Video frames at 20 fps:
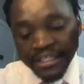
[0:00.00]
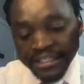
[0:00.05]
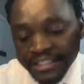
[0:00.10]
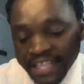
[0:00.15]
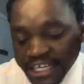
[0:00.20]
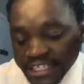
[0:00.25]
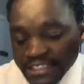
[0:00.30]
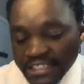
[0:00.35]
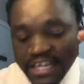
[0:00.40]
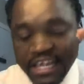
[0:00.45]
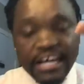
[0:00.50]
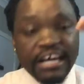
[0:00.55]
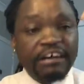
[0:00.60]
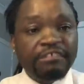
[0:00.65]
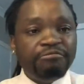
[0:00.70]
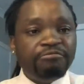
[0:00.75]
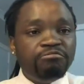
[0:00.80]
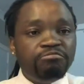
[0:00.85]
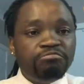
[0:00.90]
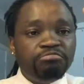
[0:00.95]
there's
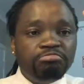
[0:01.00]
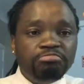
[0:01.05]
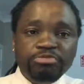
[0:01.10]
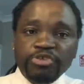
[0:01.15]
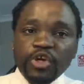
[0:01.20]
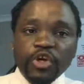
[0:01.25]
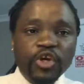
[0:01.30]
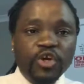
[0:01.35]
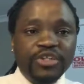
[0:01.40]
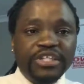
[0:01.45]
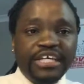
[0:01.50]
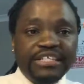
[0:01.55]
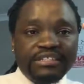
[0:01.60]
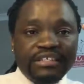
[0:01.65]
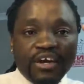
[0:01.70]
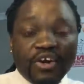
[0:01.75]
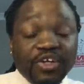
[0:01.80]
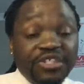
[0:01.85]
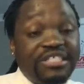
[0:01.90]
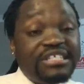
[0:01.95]
a you know there's
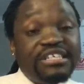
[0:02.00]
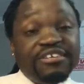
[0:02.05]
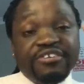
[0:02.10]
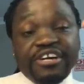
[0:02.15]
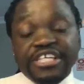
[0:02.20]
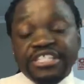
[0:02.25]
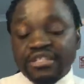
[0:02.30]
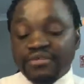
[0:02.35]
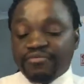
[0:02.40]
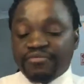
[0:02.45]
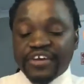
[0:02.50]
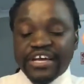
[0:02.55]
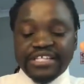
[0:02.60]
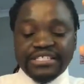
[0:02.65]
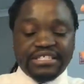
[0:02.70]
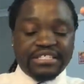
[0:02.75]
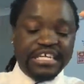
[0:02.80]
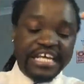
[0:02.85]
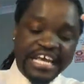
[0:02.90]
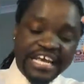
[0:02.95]
a consideration
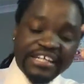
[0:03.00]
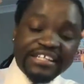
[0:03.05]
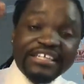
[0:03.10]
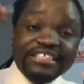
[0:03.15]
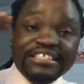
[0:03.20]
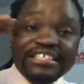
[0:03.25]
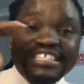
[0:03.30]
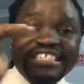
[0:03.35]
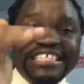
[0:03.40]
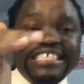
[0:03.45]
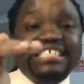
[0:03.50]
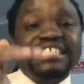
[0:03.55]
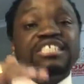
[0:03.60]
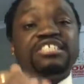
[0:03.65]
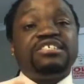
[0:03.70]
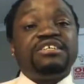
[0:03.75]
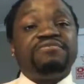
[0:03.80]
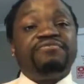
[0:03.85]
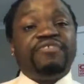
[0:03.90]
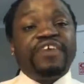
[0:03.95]
phase, there's a
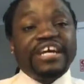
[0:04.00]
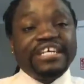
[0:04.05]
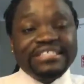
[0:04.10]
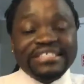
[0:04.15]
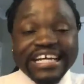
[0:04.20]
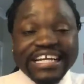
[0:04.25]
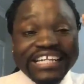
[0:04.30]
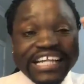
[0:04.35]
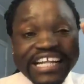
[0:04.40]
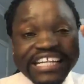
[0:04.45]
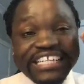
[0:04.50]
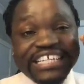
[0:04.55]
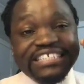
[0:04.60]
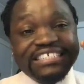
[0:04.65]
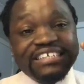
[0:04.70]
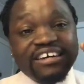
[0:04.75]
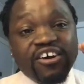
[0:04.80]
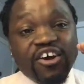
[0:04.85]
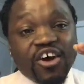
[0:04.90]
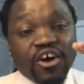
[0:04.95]
decision phase, and then
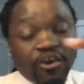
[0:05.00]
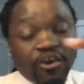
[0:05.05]
there's a